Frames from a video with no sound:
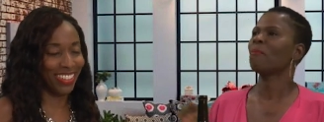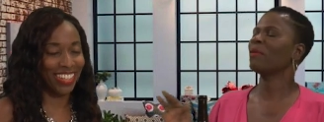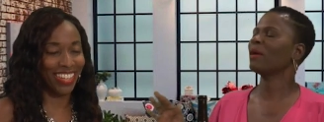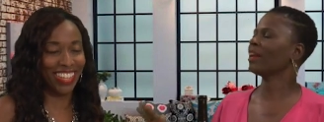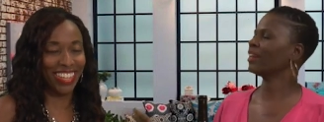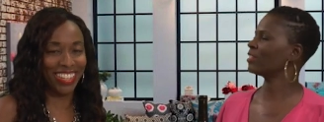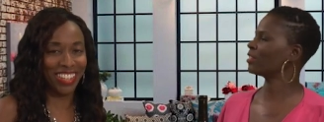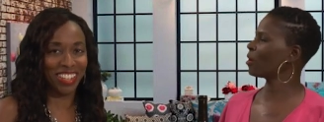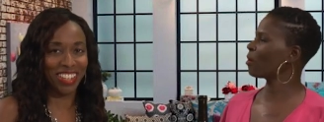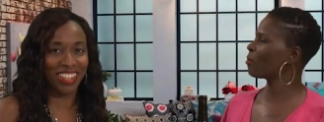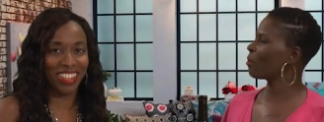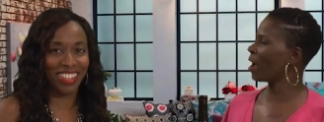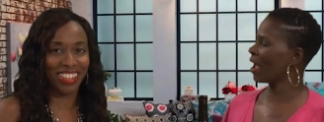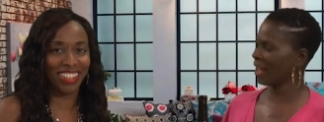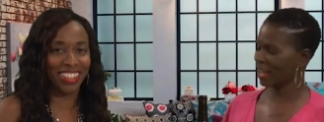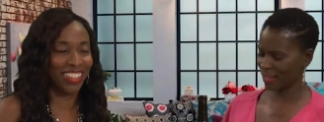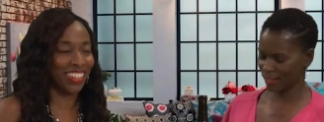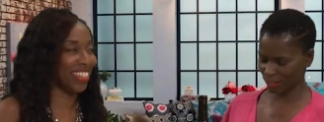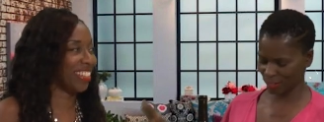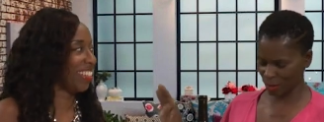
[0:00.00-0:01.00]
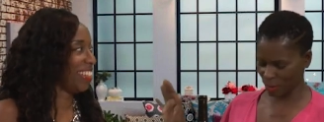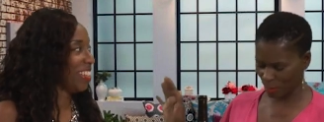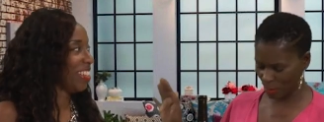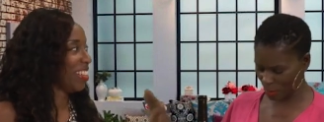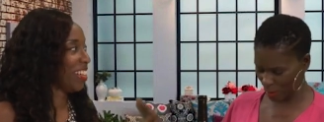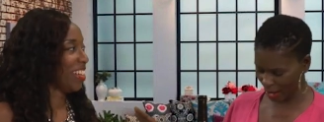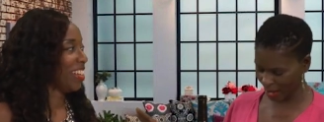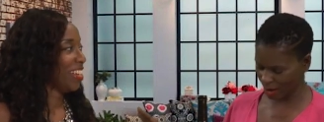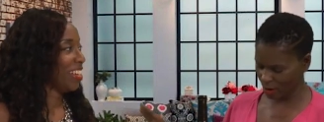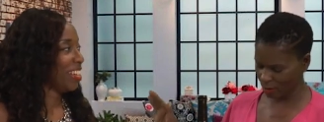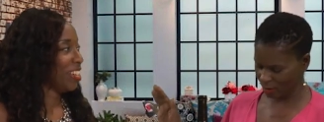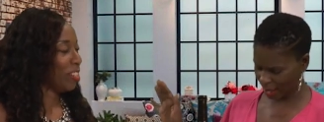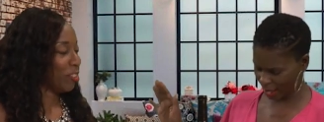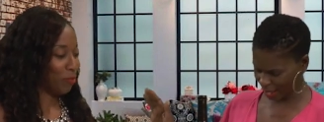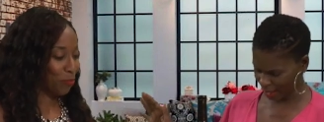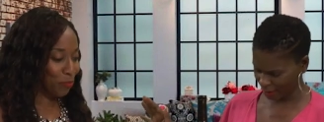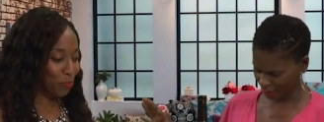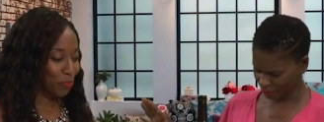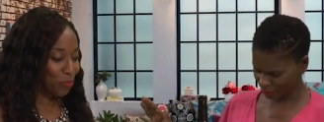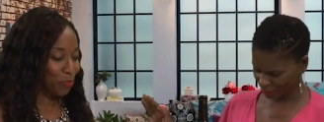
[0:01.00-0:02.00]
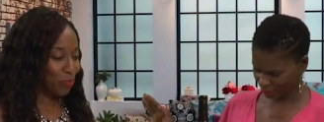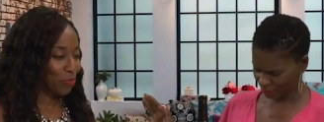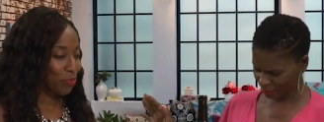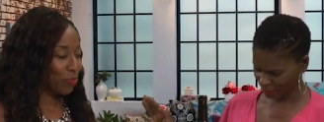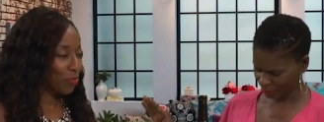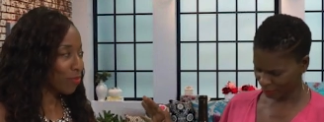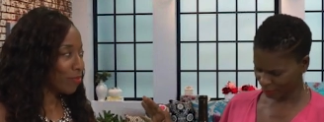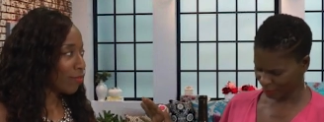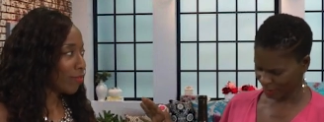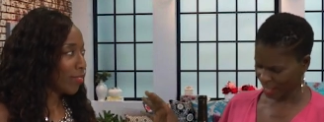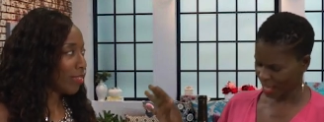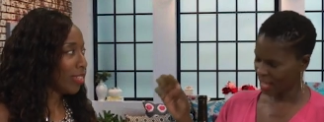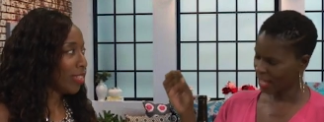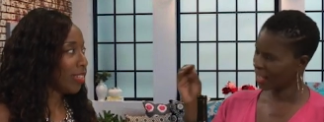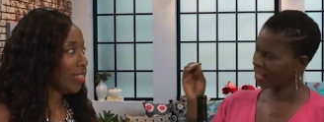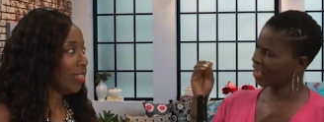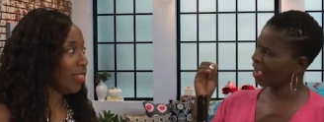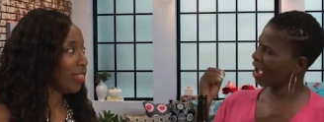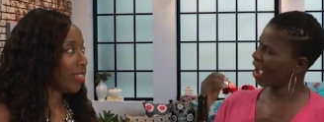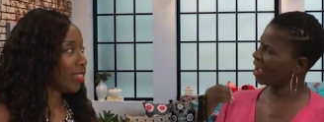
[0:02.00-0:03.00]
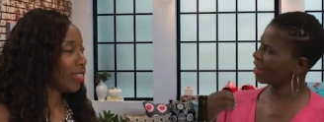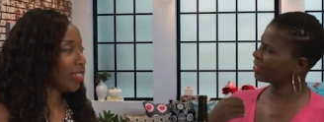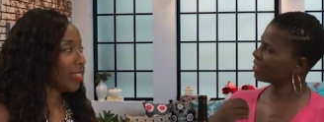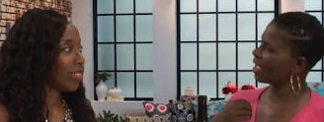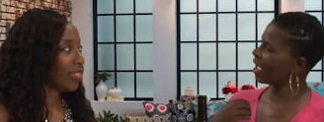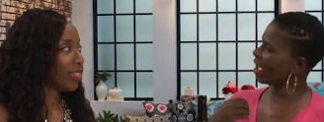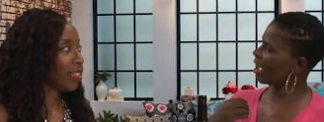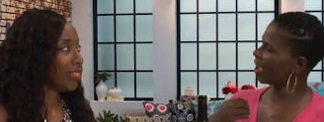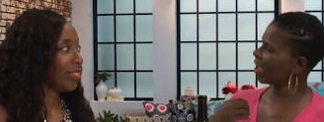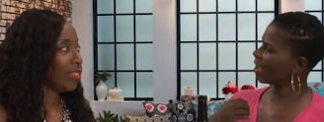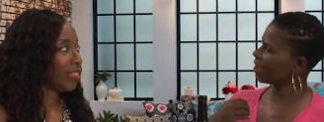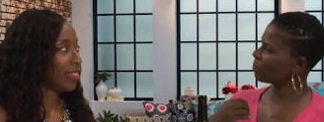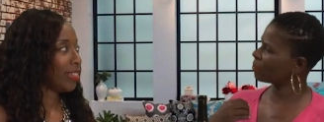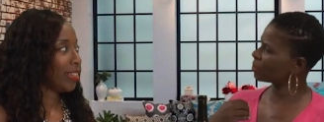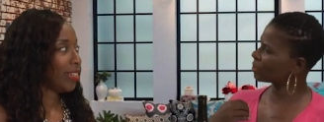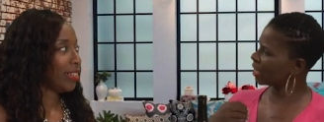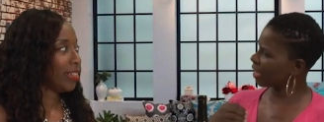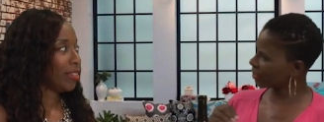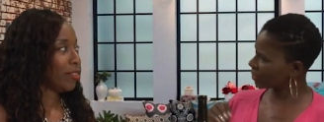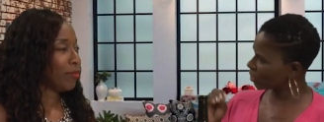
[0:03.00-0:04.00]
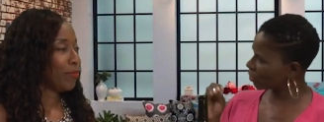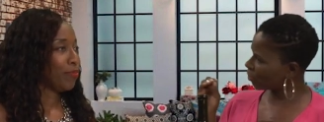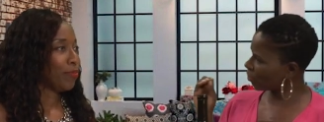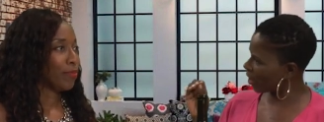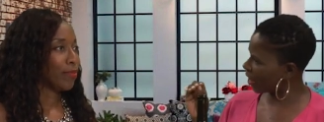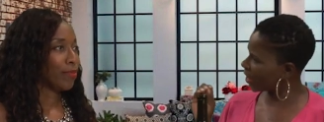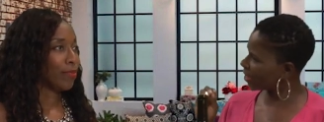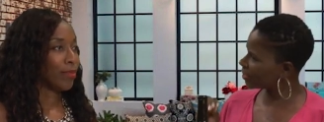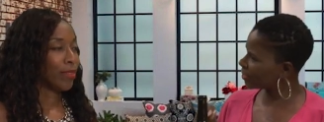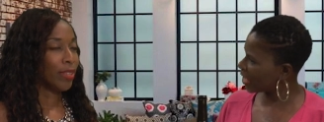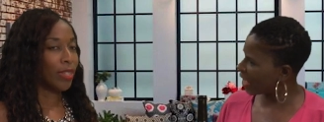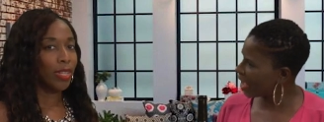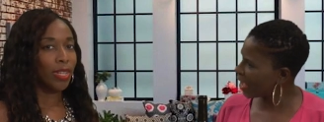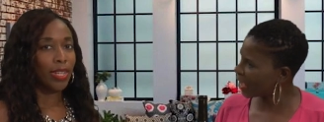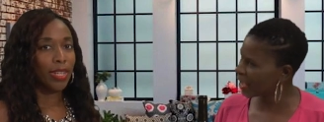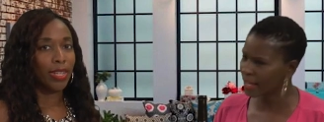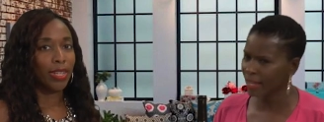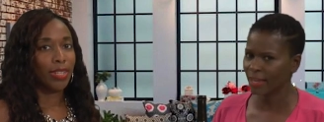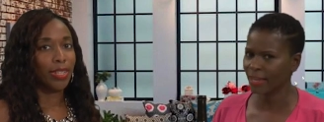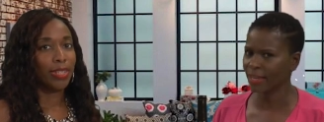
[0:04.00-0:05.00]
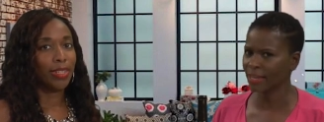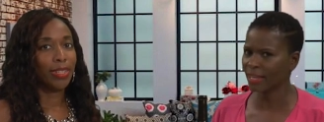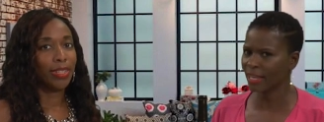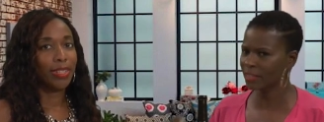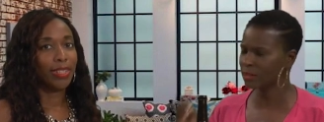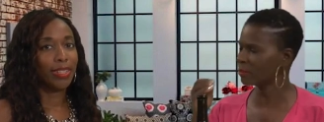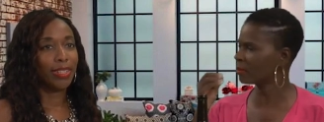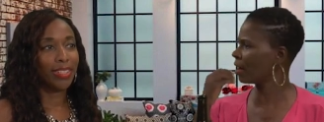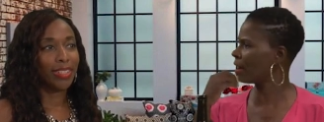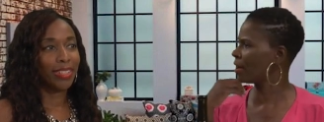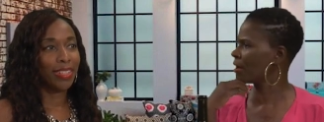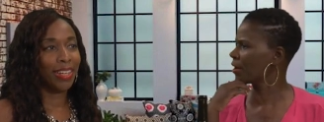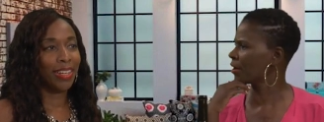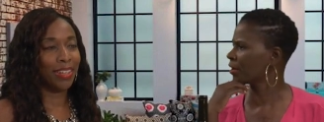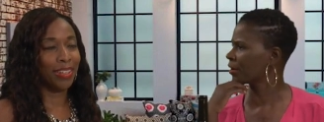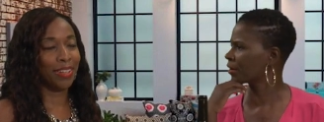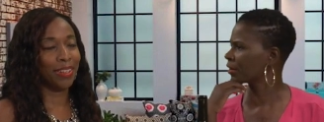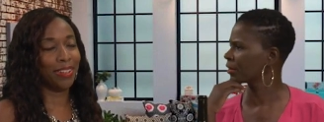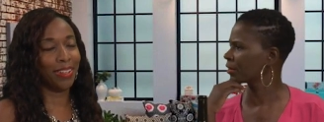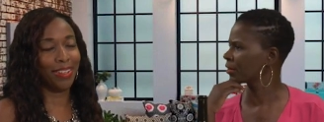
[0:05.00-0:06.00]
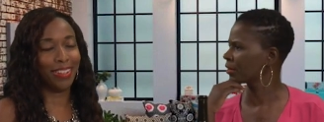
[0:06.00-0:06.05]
Speaker 1: but so wait. So but wait. Okay. Kanye was acting crazy. That's what I heard.